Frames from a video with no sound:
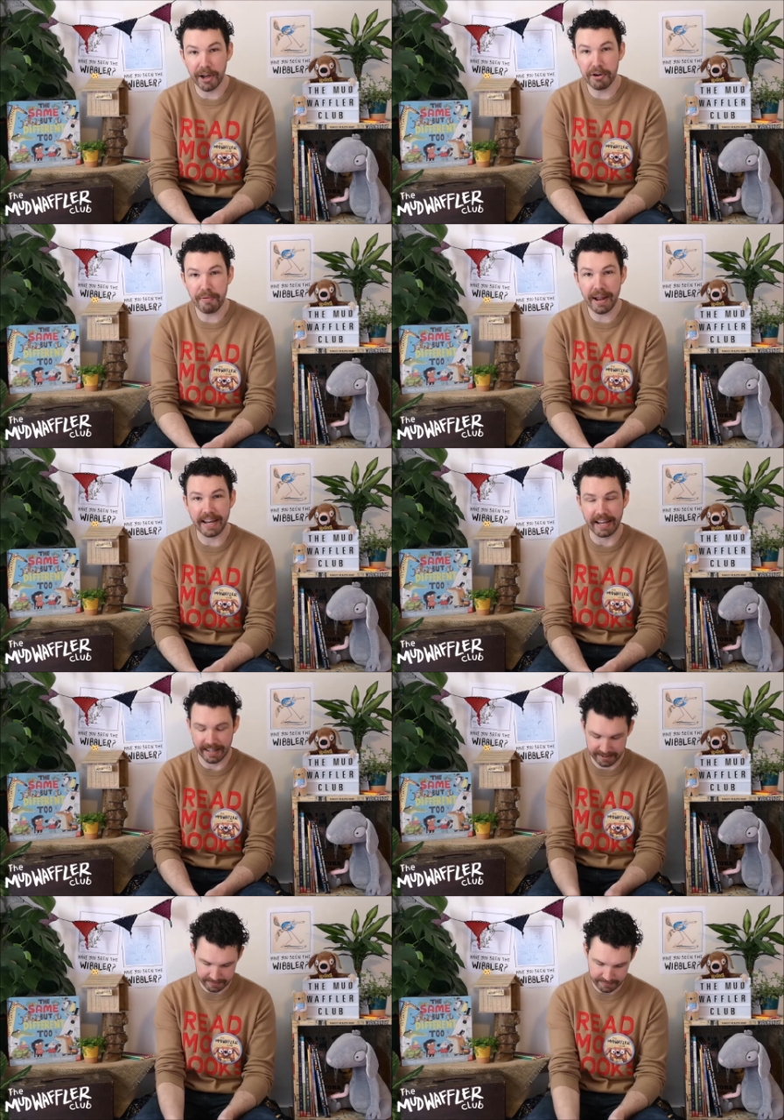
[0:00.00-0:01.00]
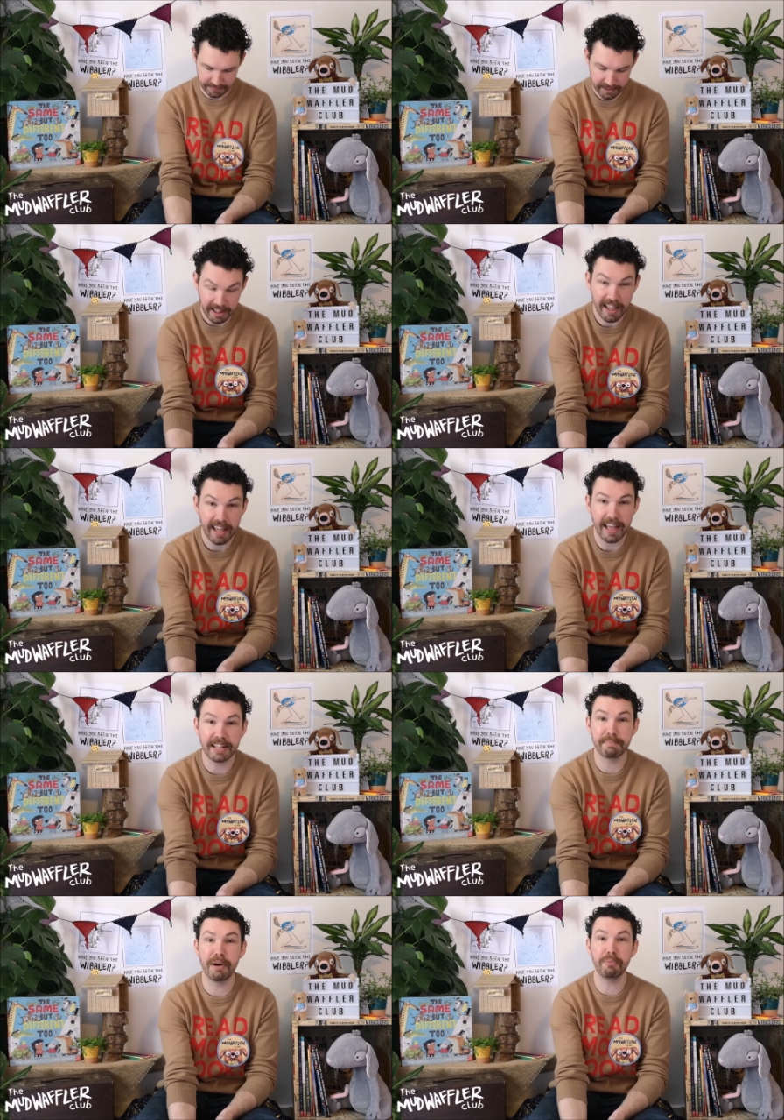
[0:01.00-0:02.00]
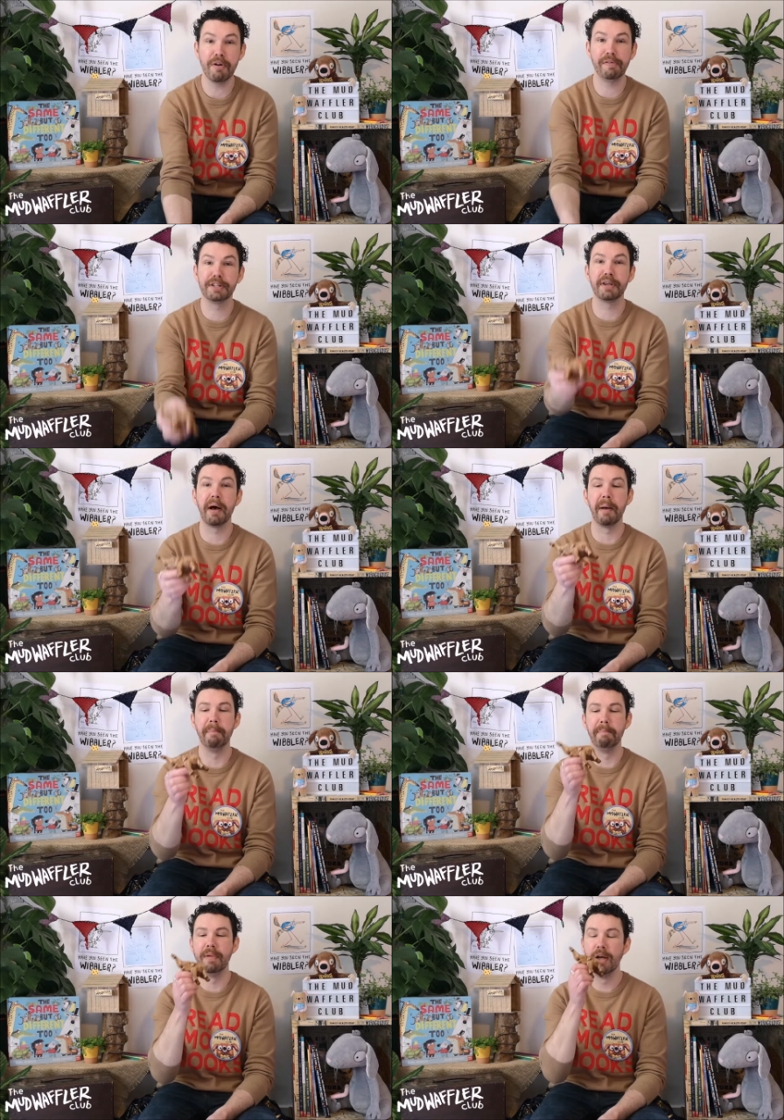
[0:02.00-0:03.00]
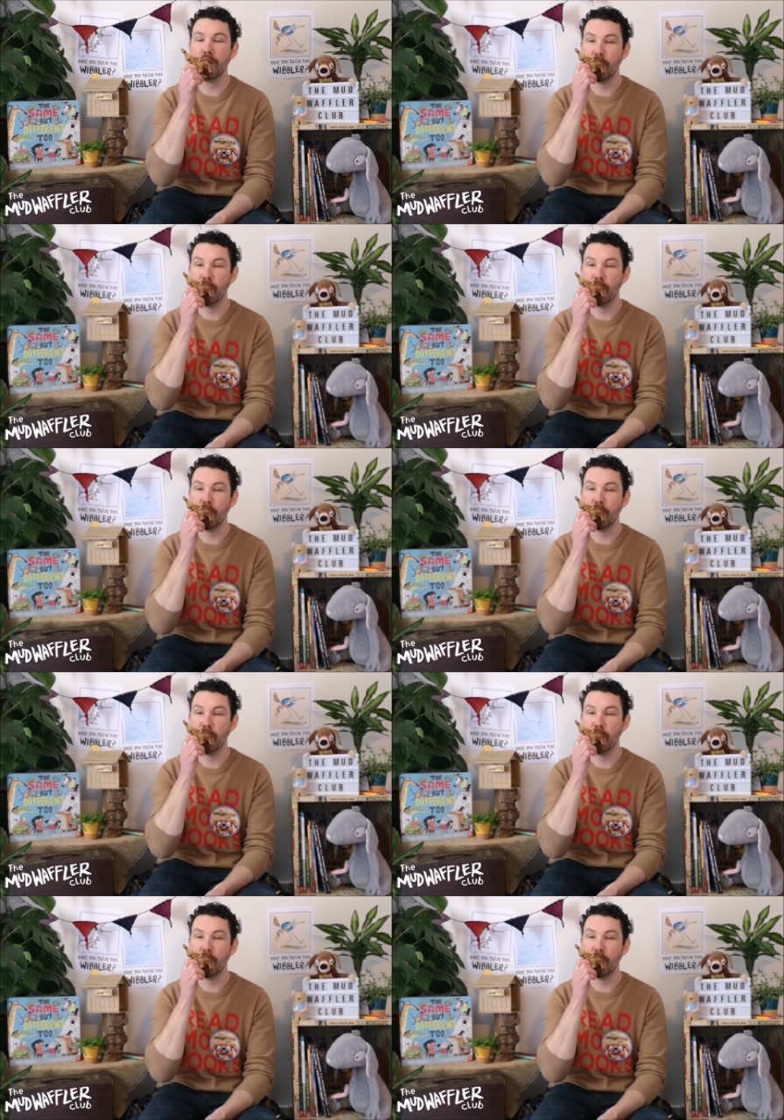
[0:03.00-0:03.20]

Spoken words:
Are you ready? It's Mudwaffler time!